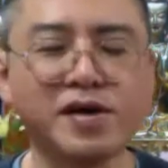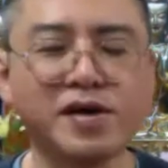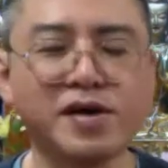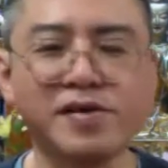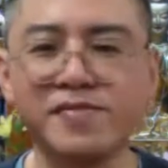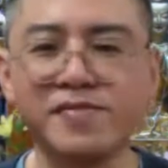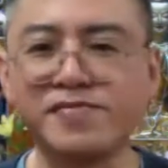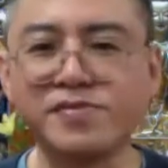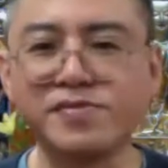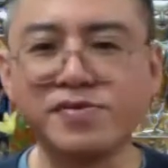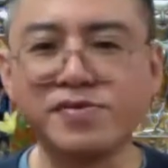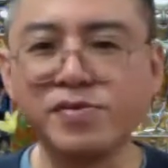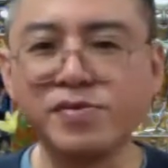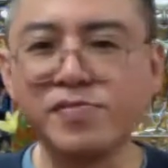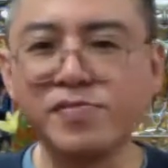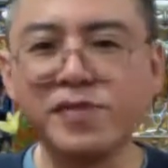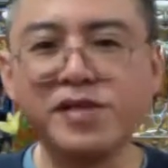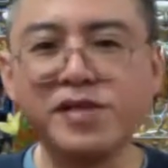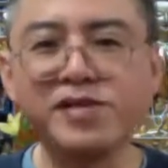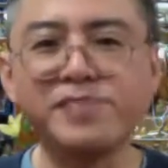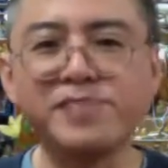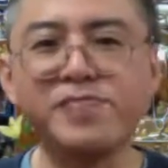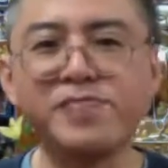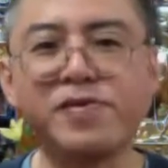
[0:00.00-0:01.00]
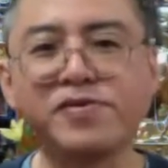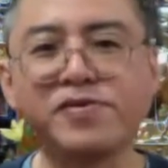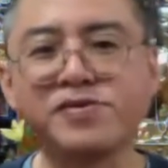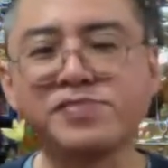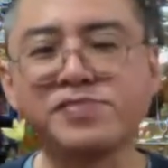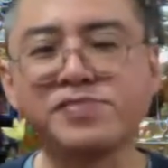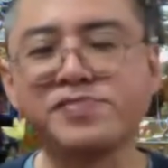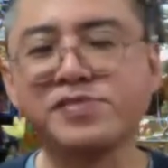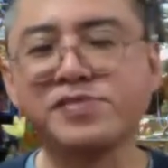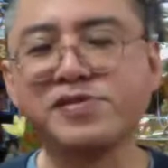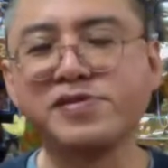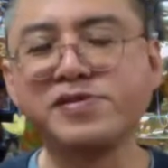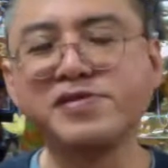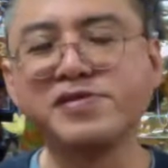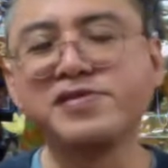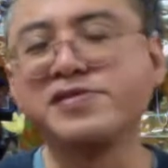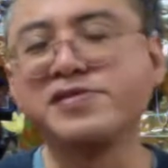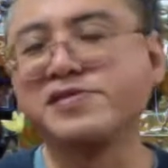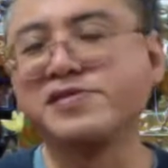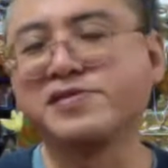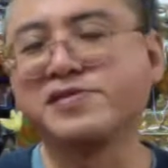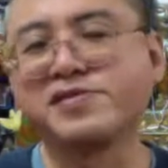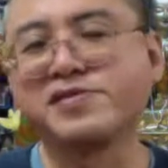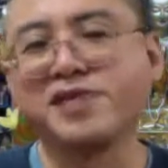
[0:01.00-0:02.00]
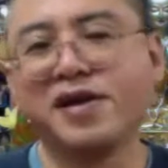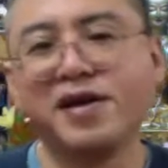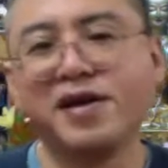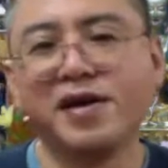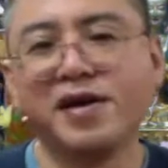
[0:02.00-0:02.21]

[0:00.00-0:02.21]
I have so many possibilities.